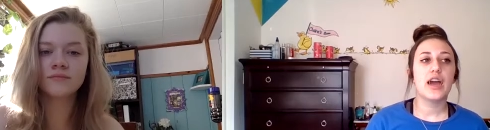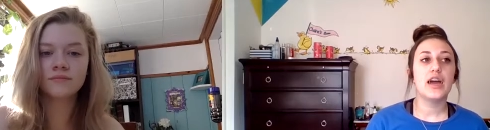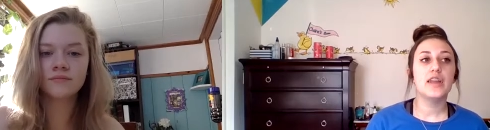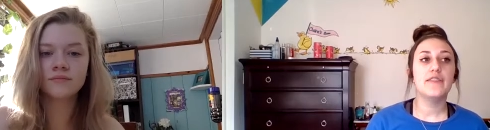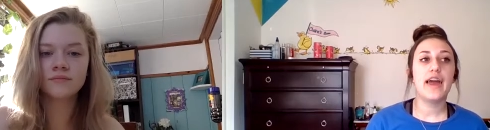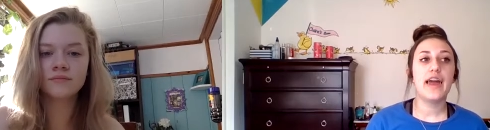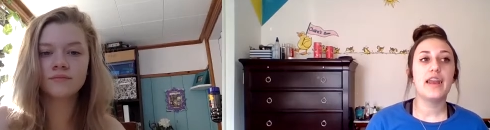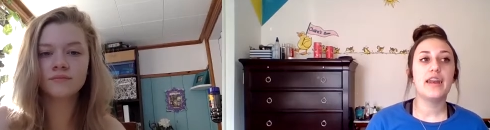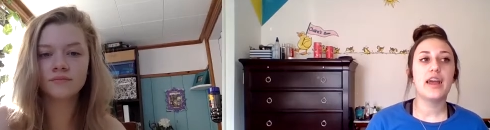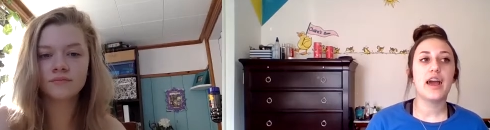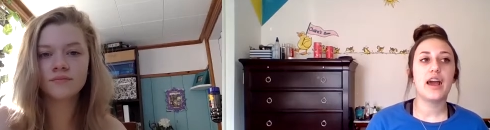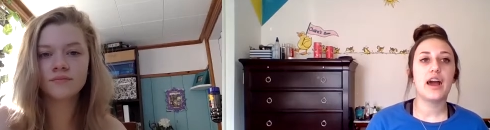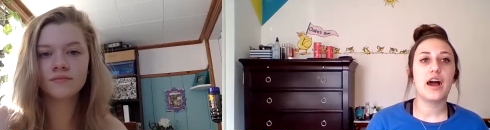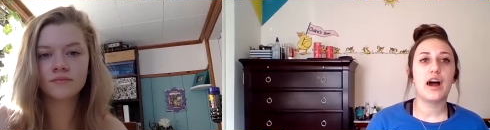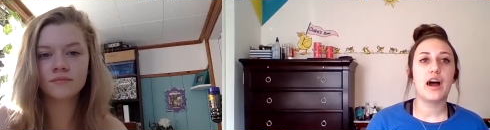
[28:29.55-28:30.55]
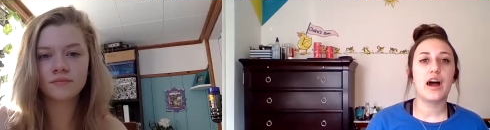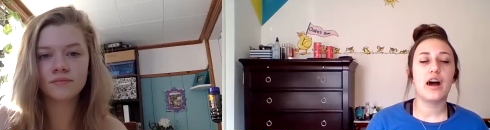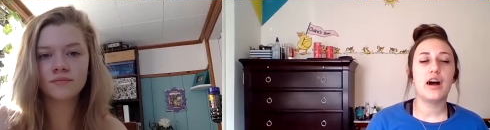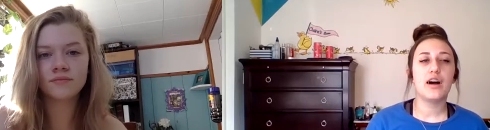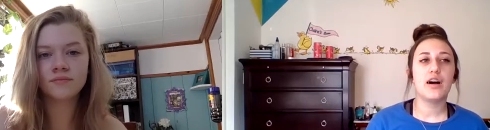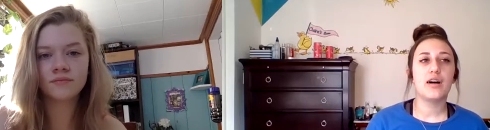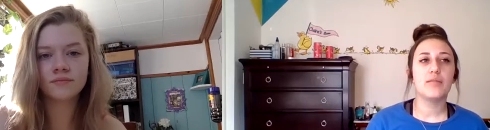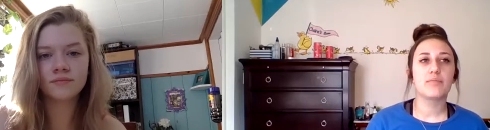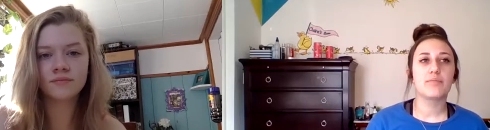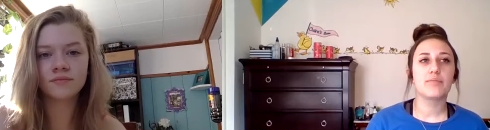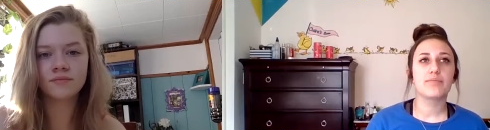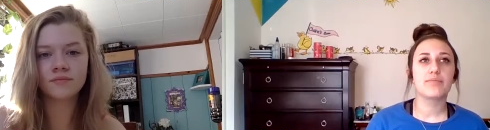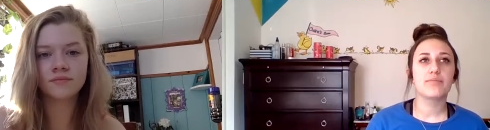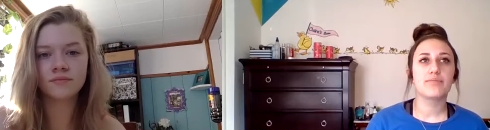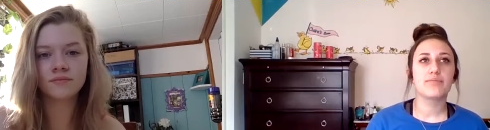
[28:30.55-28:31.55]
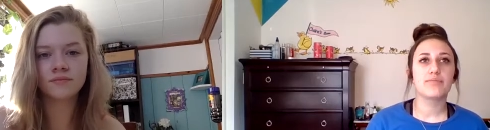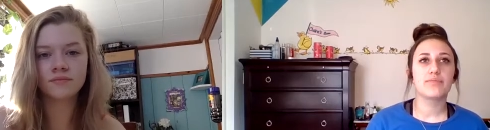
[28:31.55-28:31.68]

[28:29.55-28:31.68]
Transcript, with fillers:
Speaker 1: And then, um,